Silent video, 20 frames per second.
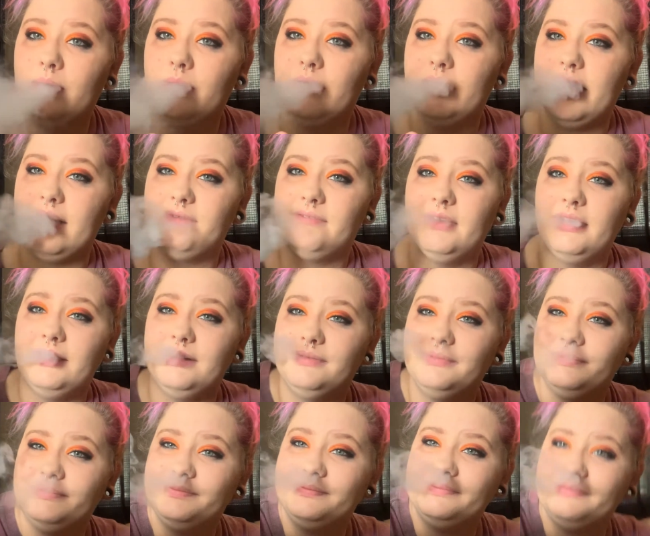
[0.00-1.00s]
Have fun.
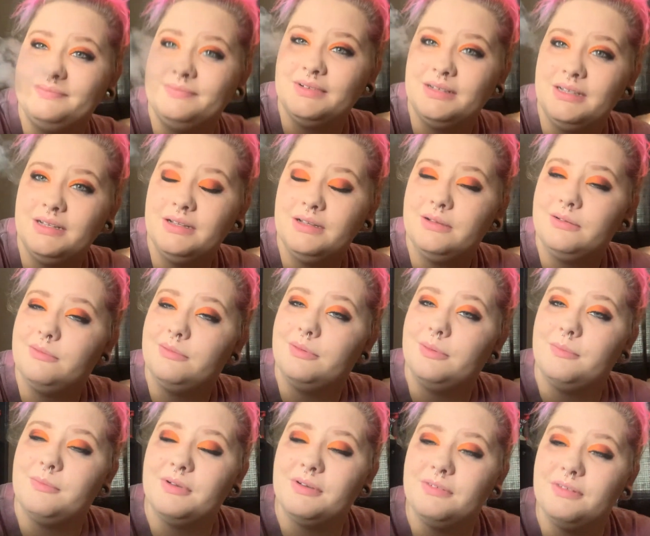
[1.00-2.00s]

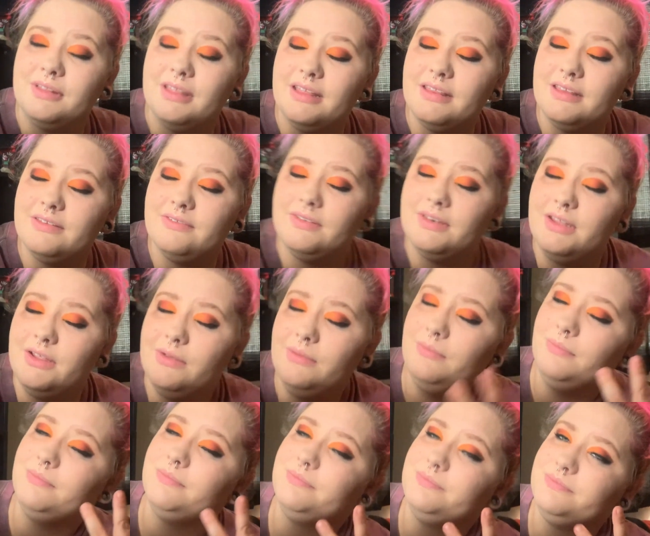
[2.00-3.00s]
Remember, if you like this video,
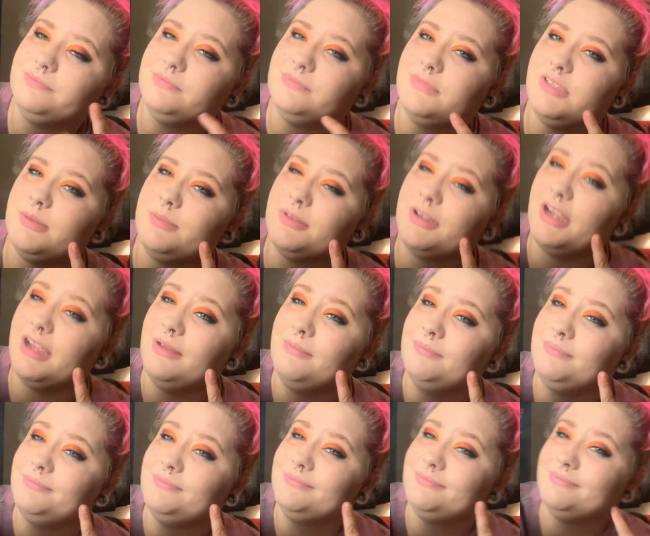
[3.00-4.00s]

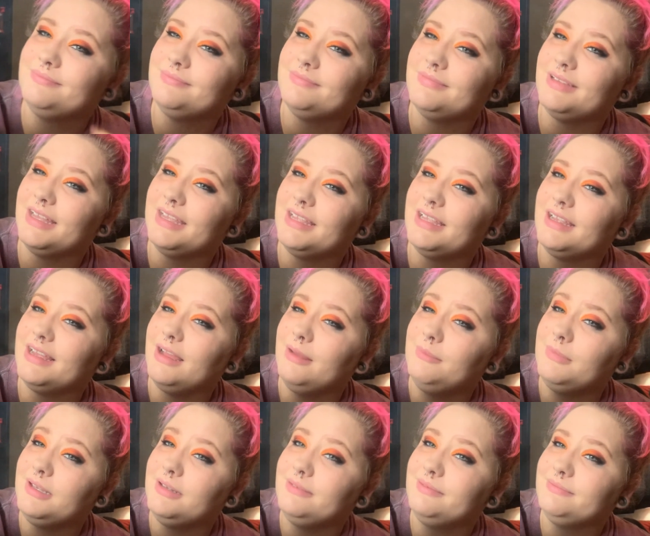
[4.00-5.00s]
subscribe, like, and
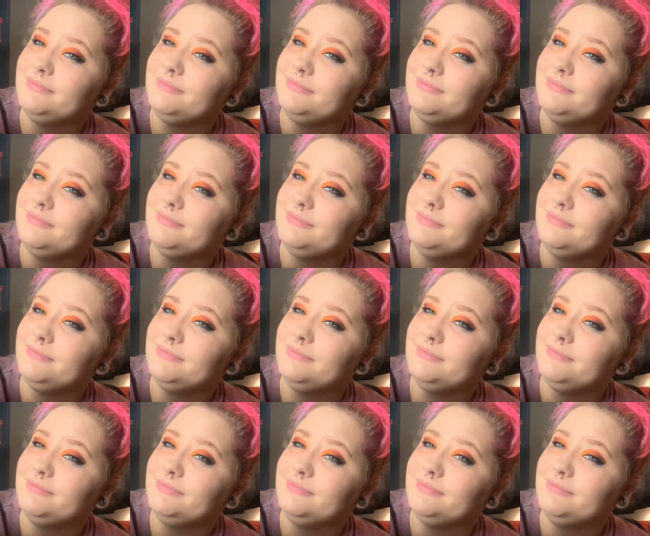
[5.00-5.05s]
comment.